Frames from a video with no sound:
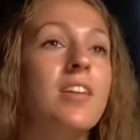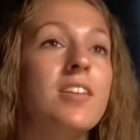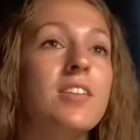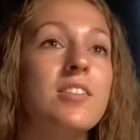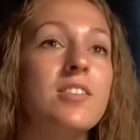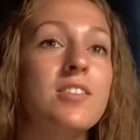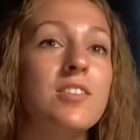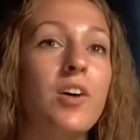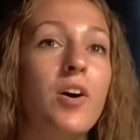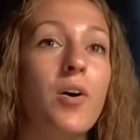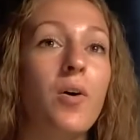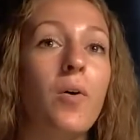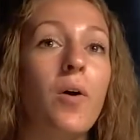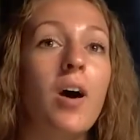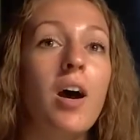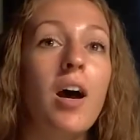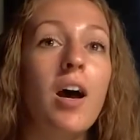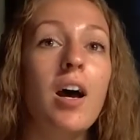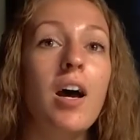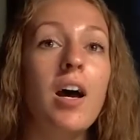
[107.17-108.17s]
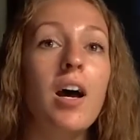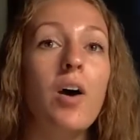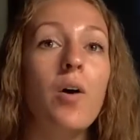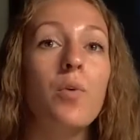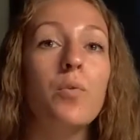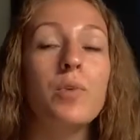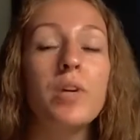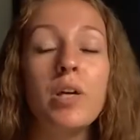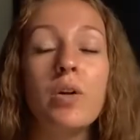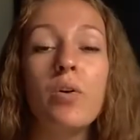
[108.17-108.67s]
So
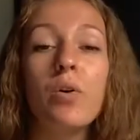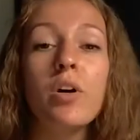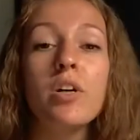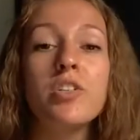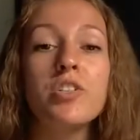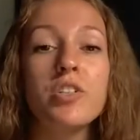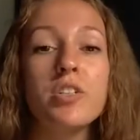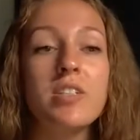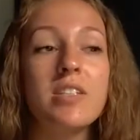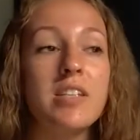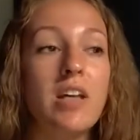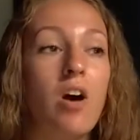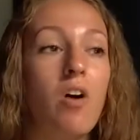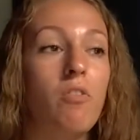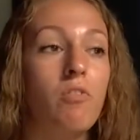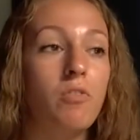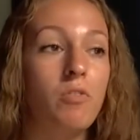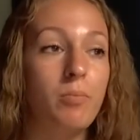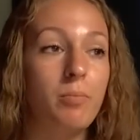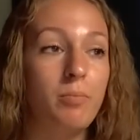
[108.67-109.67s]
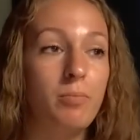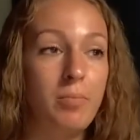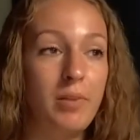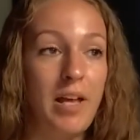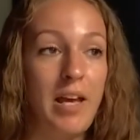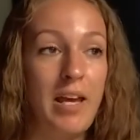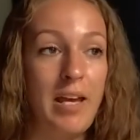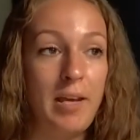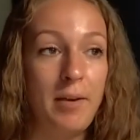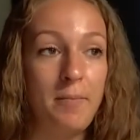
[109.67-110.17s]
record yourself
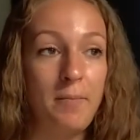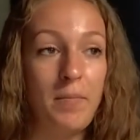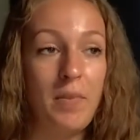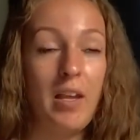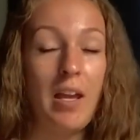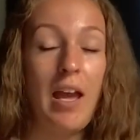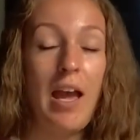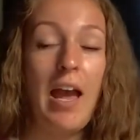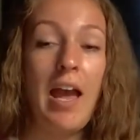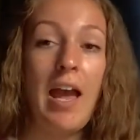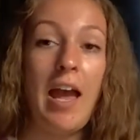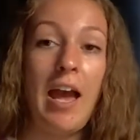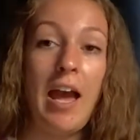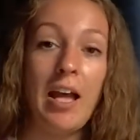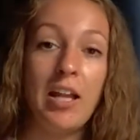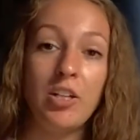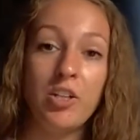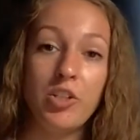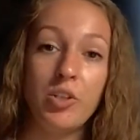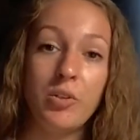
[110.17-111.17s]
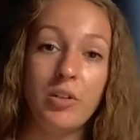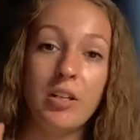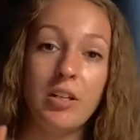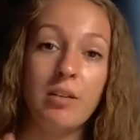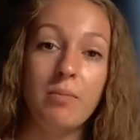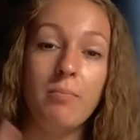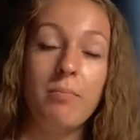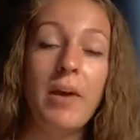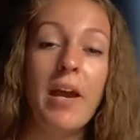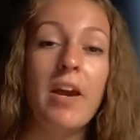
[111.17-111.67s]
playing, and you can
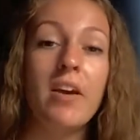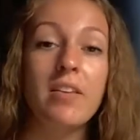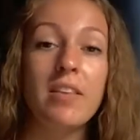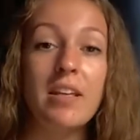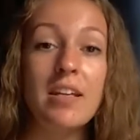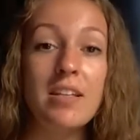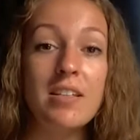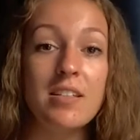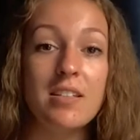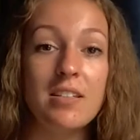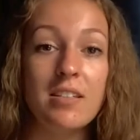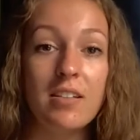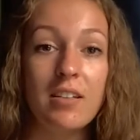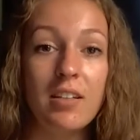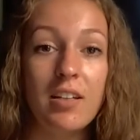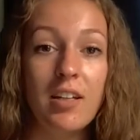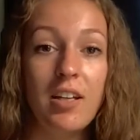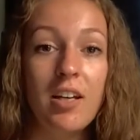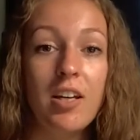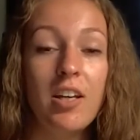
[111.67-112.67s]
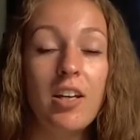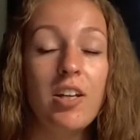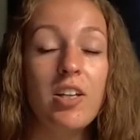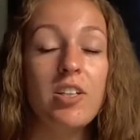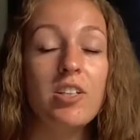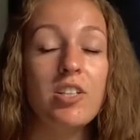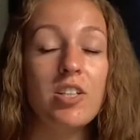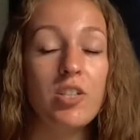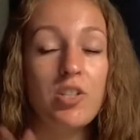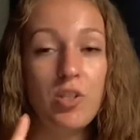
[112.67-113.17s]
compare this
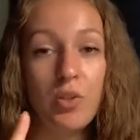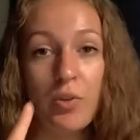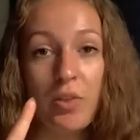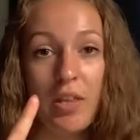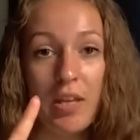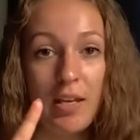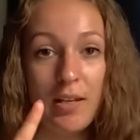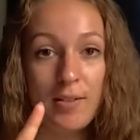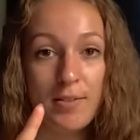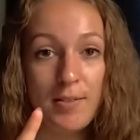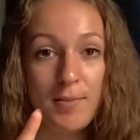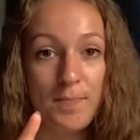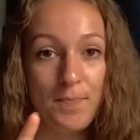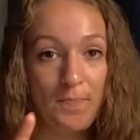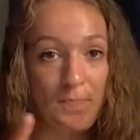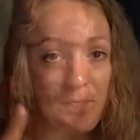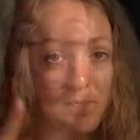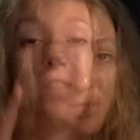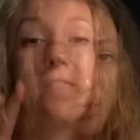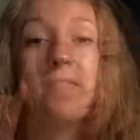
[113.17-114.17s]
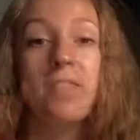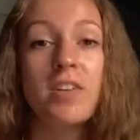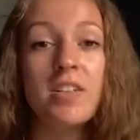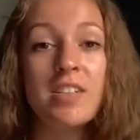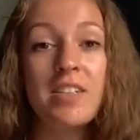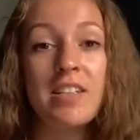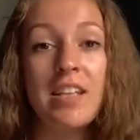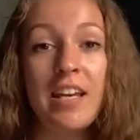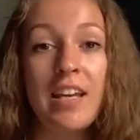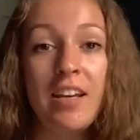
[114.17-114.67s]
to two things. So the
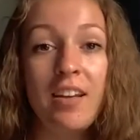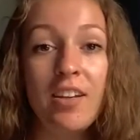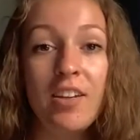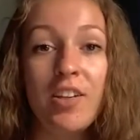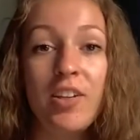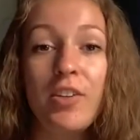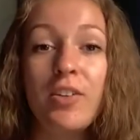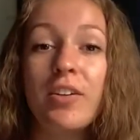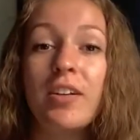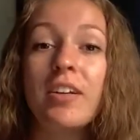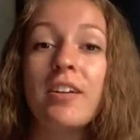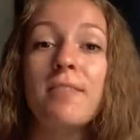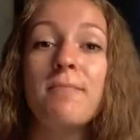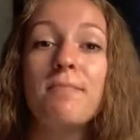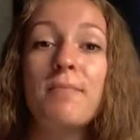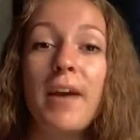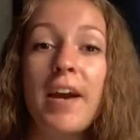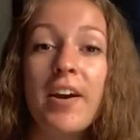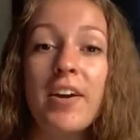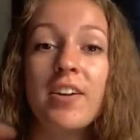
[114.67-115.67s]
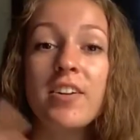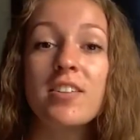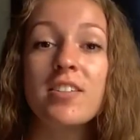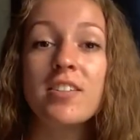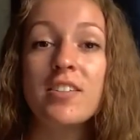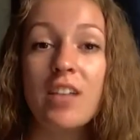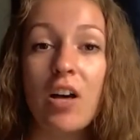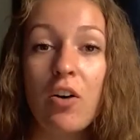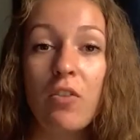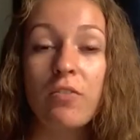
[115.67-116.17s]
first thing you can compare
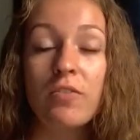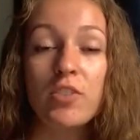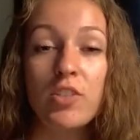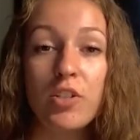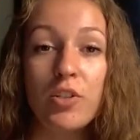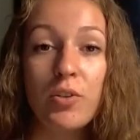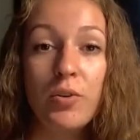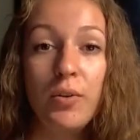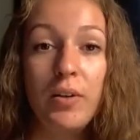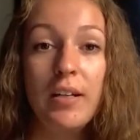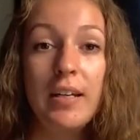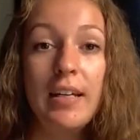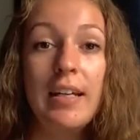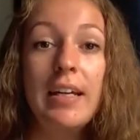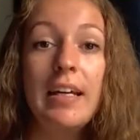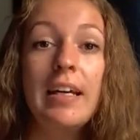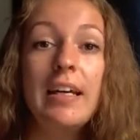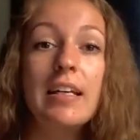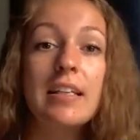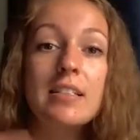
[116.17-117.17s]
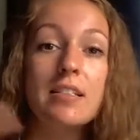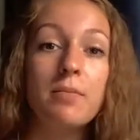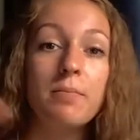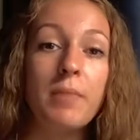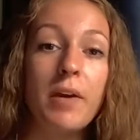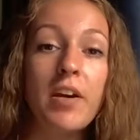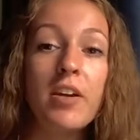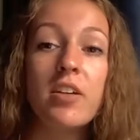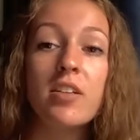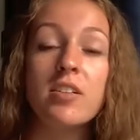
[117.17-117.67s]
yourself to is
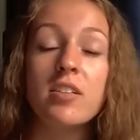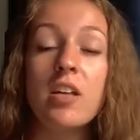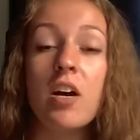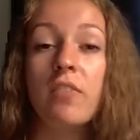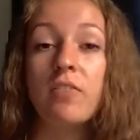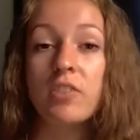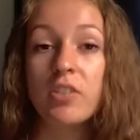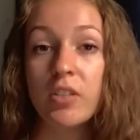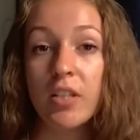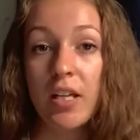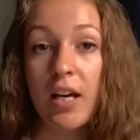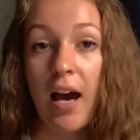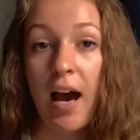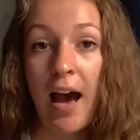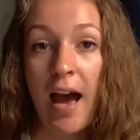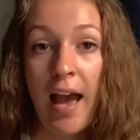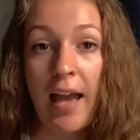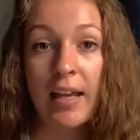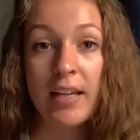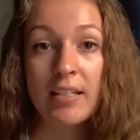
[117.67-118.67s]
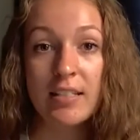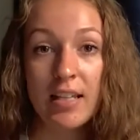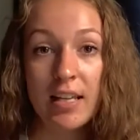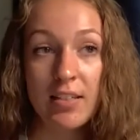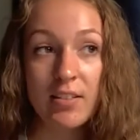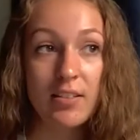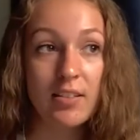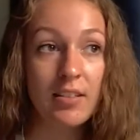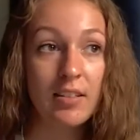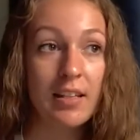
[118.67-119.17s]
compare yourself to the high
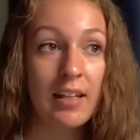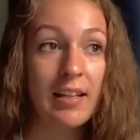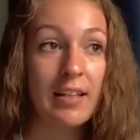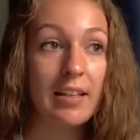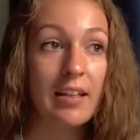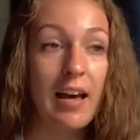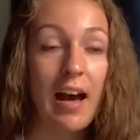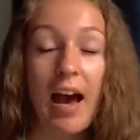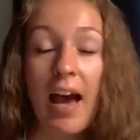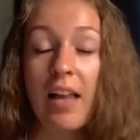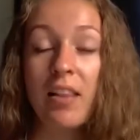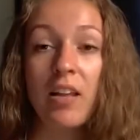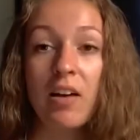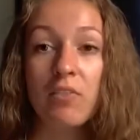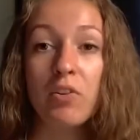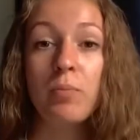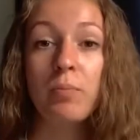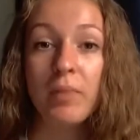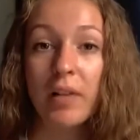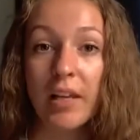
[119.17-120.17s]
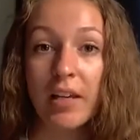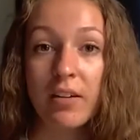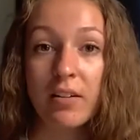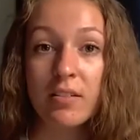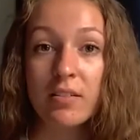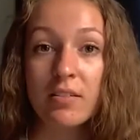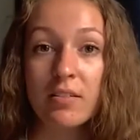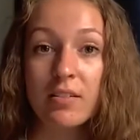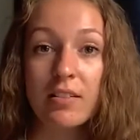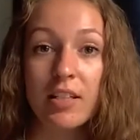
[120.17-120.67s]
intensity, the high level
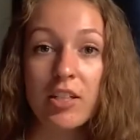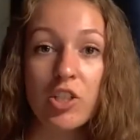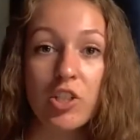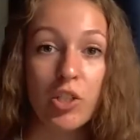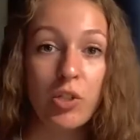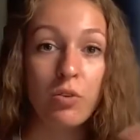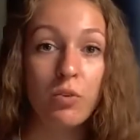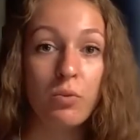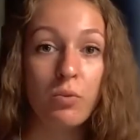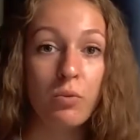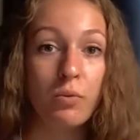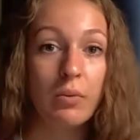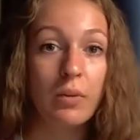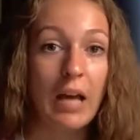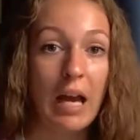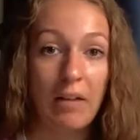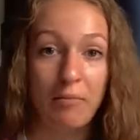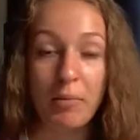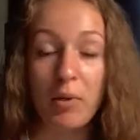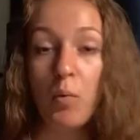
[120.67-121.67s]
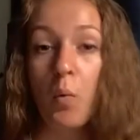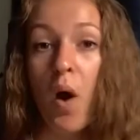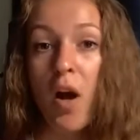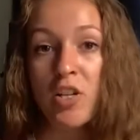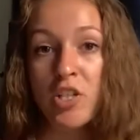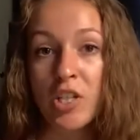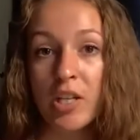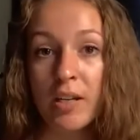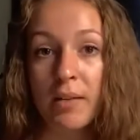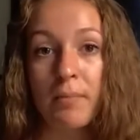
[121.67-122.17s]
players that you have been
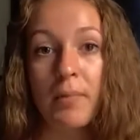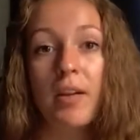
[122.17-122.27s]
watching.